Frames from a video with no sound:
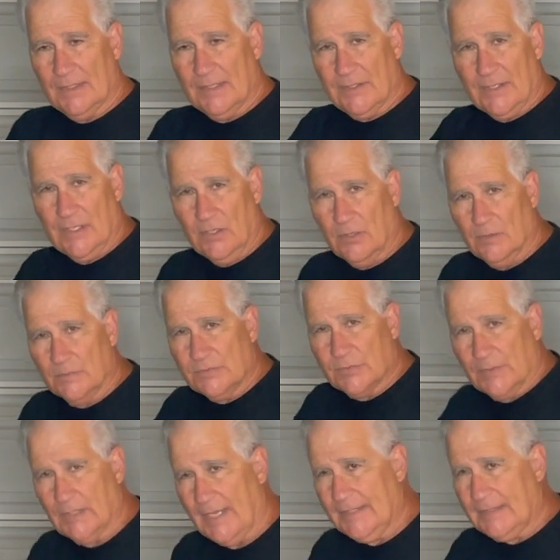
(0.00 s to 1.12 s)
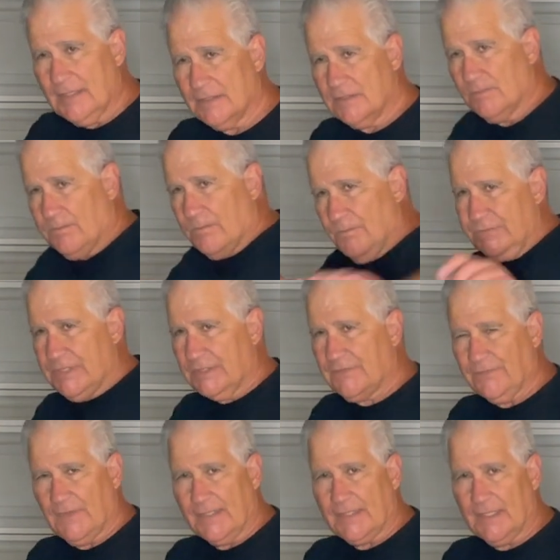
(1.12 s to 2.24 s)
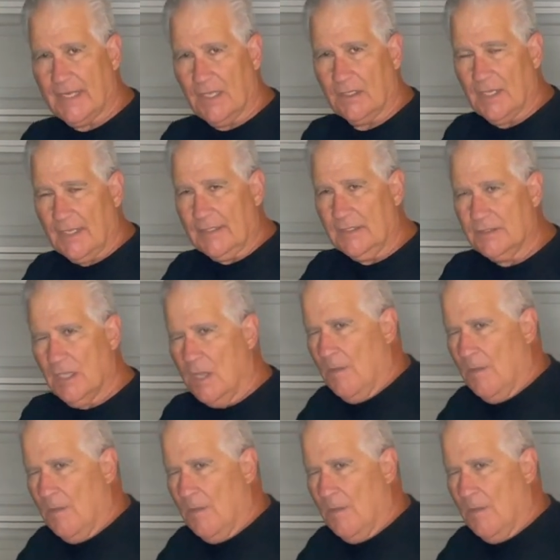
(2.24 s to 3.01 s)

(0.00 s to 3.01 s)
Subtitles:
Larry Holmes would like this just flicking out like this.